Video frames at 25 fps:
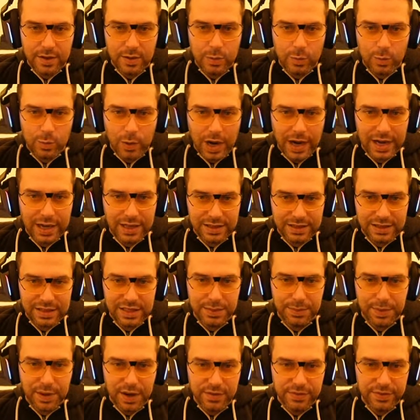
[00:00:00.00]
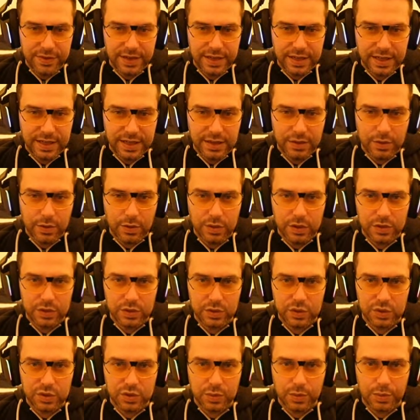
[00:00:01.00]
while debuffing in order to
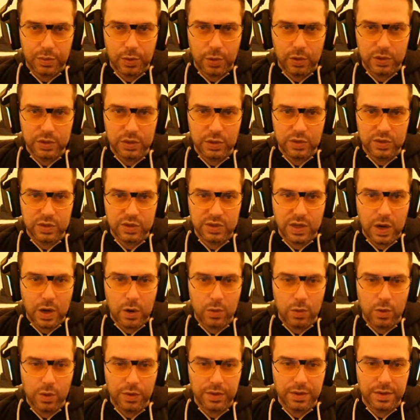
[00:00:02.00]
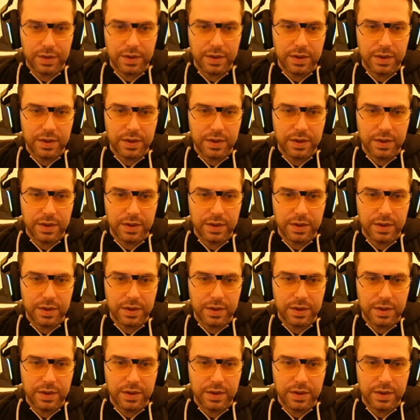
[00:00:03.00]
support your Sauron,